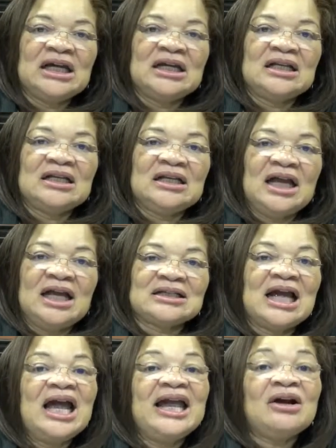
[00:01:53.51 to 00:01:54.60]
and he had
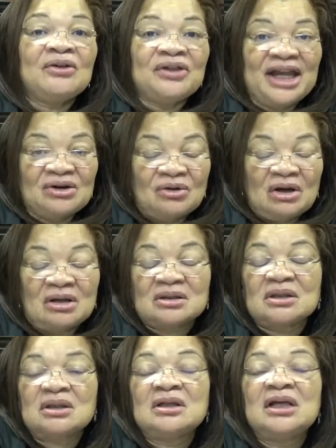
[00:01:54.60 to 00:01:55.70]
to hang on that
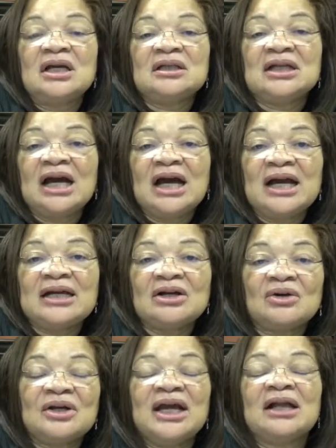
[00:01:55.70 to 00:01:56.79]
cross and die and
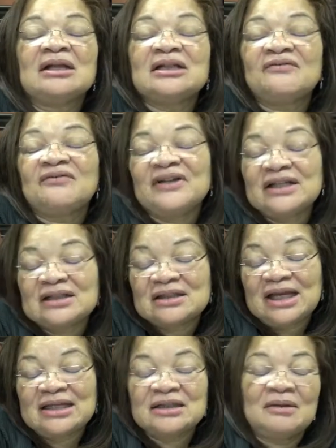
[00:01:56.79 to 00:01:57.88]
go to hell and defeat
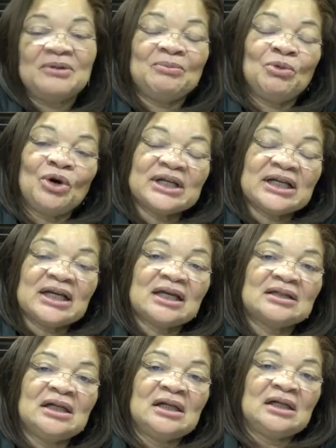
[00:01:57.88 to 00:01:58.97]
Satan and be born again.
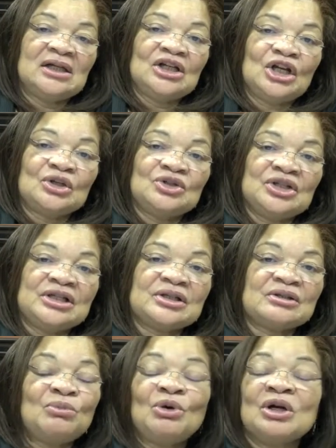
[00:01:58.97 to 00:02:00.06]
You know,
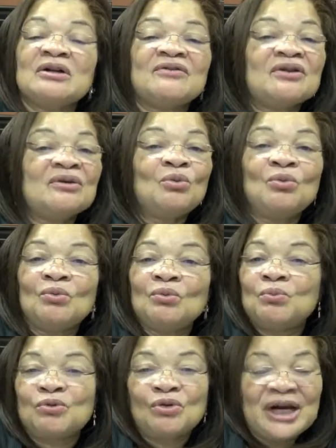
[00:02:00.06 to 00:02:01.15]
Jesus, born of the
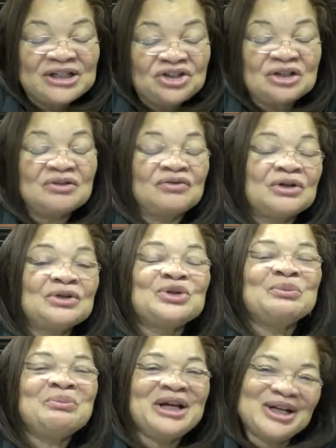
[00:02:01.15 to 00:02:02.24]
precious
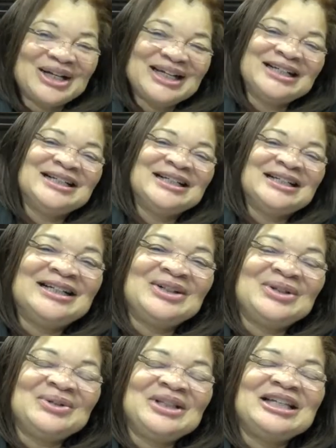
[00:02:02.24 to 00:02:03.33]
Virgin Mary,
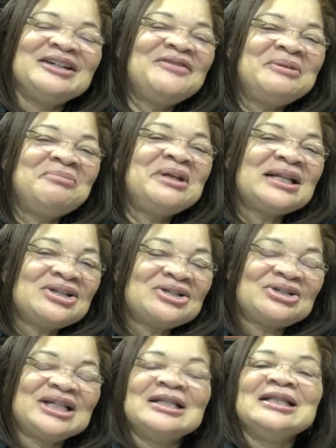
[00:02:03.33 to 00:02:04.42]
who lived and
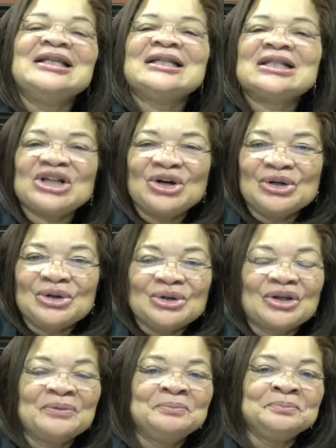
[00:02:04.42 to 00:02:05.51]
ministered in this
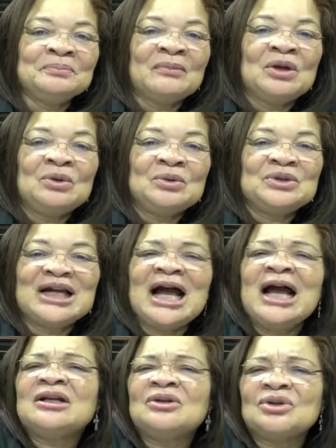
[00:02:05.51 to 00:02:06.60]
earth, who
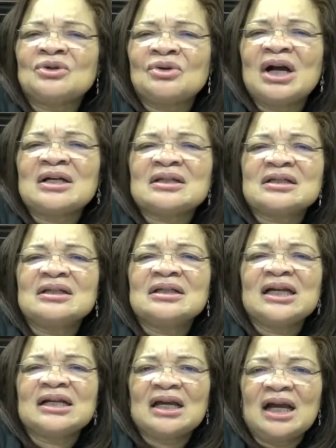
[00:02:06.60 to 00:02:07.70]
died on the cross
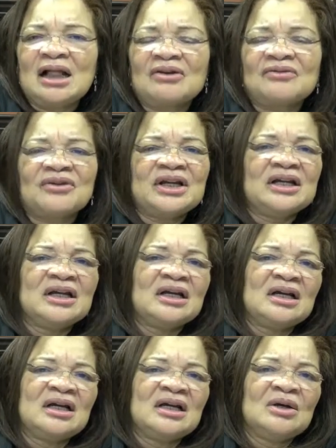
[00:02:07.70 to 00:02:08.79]
at Calvary,
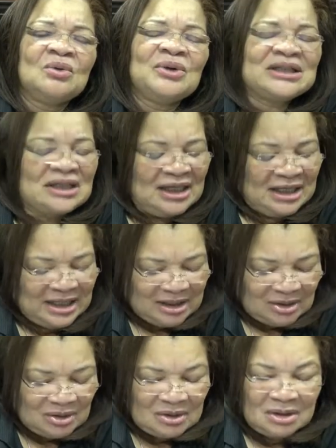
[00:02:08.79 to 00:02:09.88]
went to
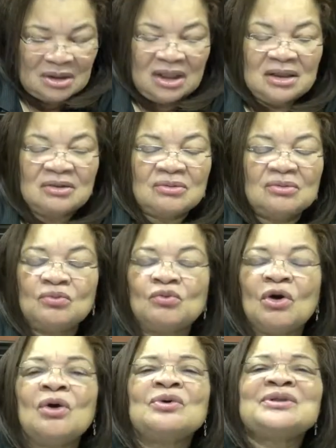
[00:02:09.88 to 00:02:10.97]
hell and
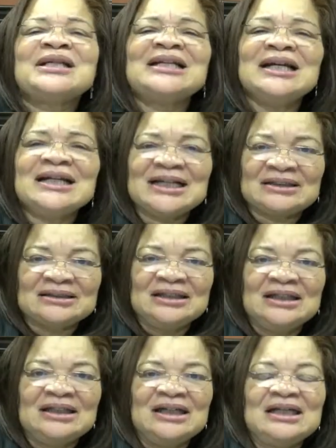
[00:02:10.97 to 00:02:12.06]
rose again.
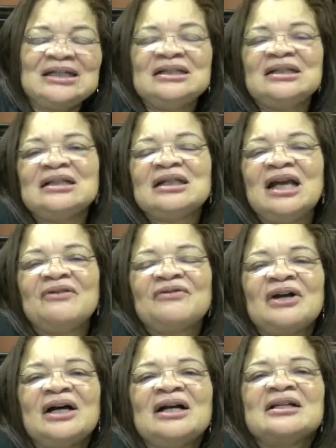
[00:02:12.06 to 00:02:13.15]
And he did that
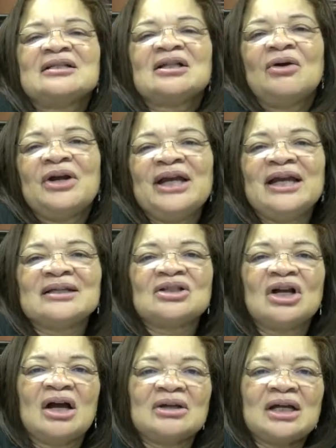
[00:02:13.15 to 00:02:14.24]
for us. So he has
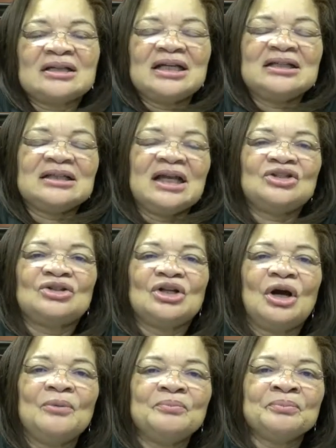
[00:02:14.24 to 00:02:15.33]
taught us. He said, you
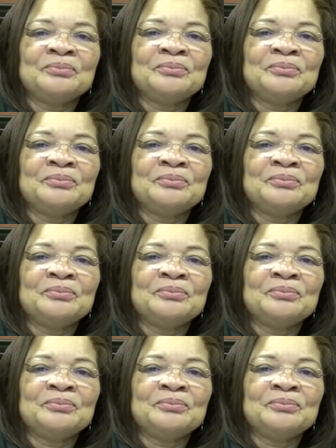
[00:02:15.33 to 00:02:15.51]
know,